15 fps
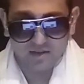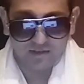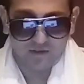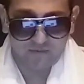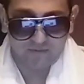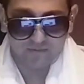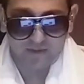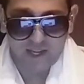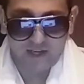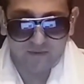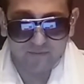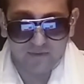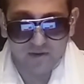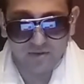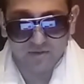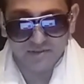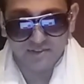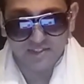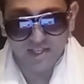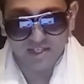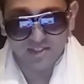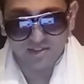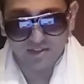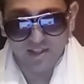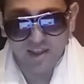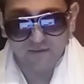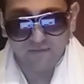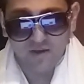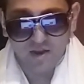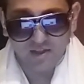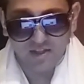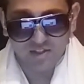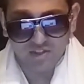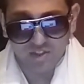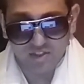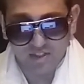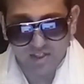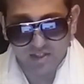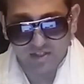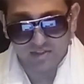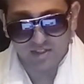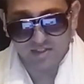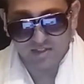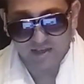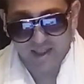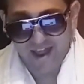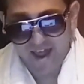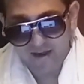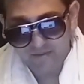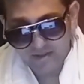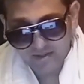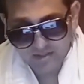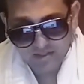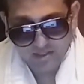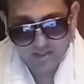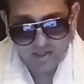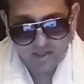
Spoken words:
Dykeville says Liv is just, it doesn't have it,